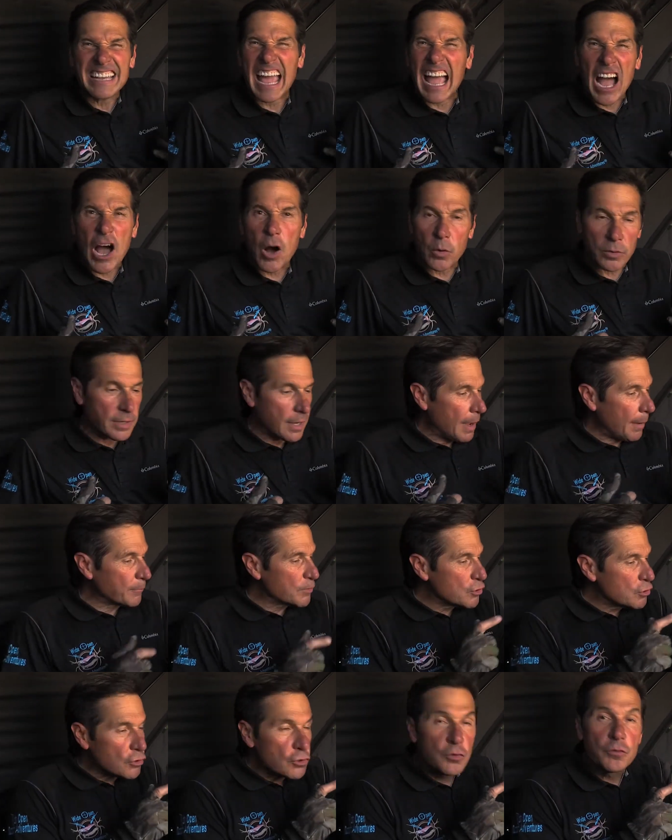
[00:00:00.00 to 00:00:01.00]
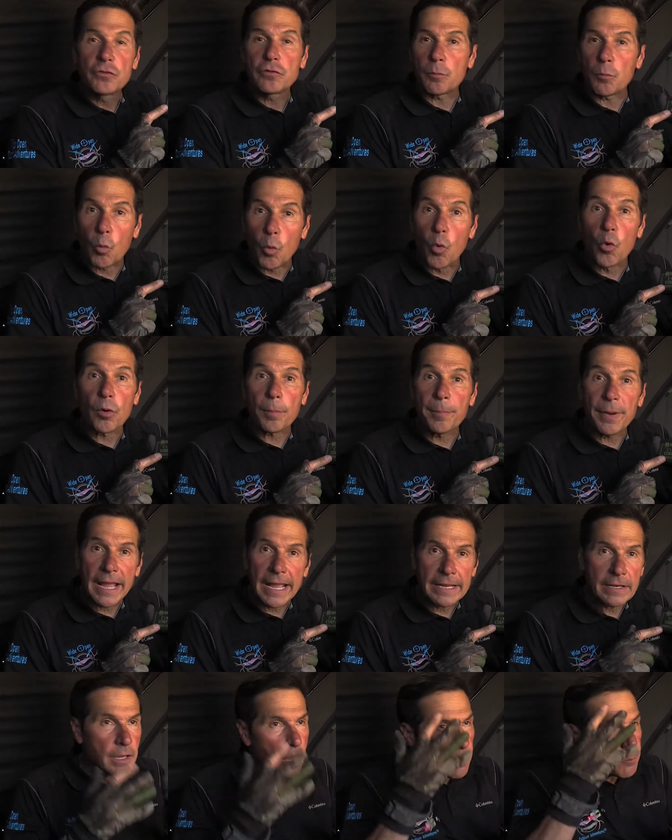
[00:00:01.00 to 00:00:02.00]
out. I'm gonna use some war
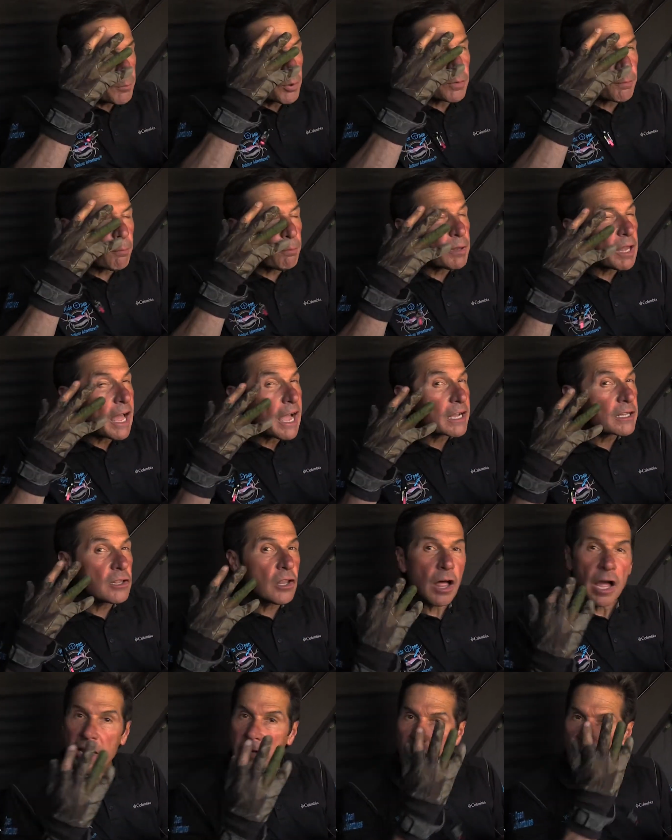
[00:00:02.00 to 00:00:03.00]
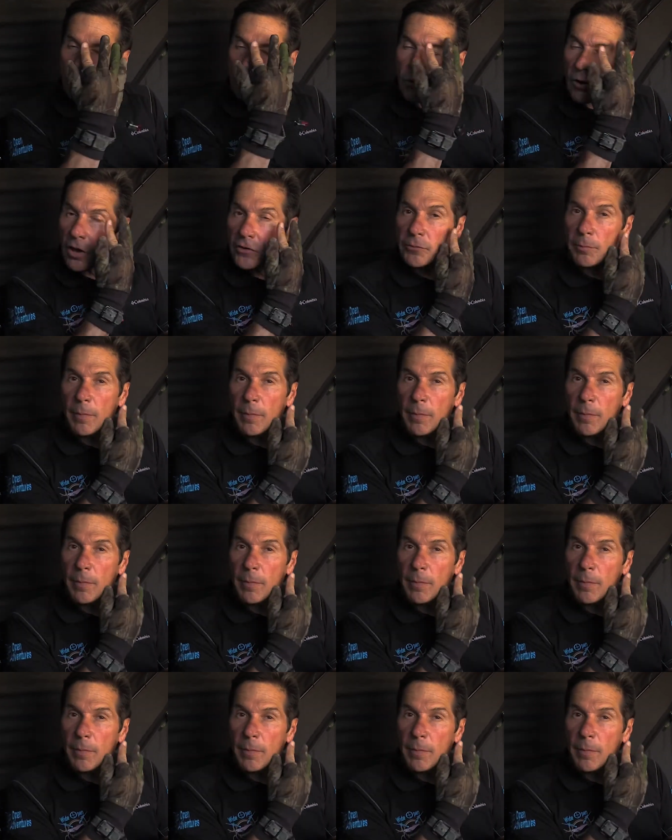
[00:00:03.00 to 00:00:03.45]
paint, put black lines across